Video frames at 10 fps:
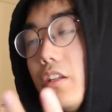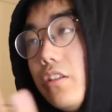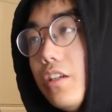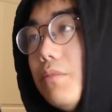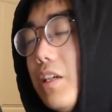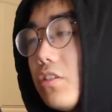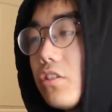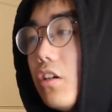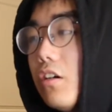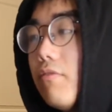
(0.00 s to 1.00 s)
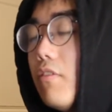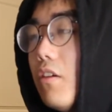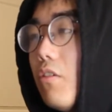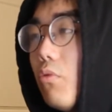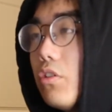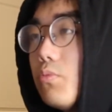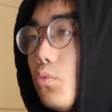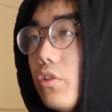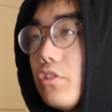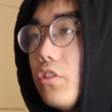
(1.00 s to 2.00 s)
the anime itself was
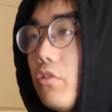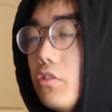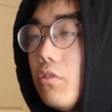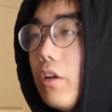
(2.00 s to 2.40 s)
more so, you know,